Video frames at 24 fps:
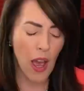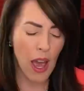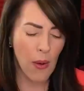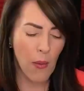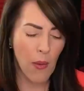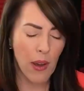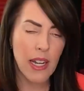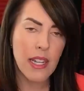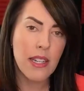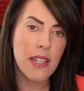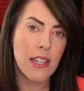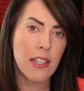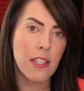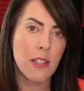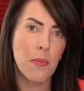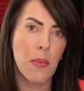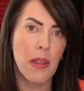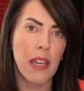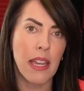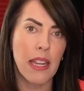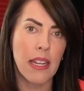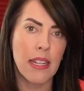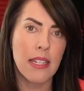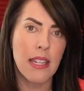I wanted to
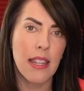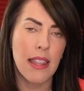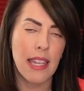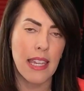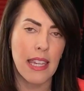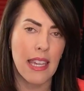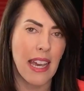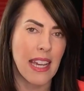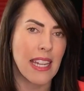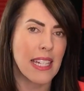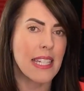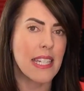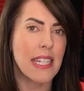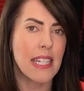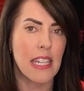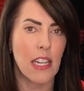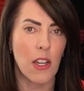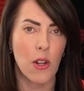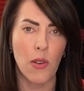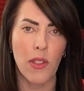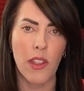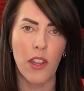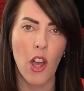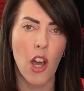explain the idea
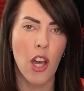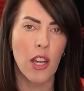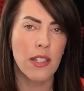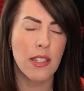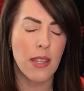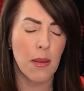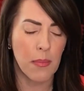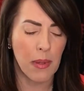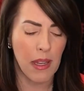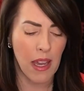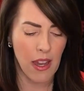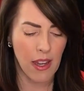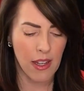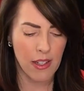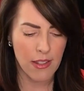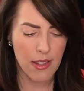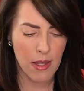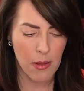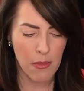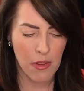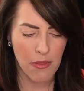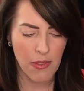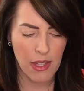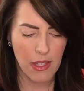or the concept behind
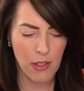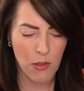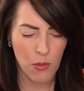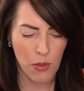some of these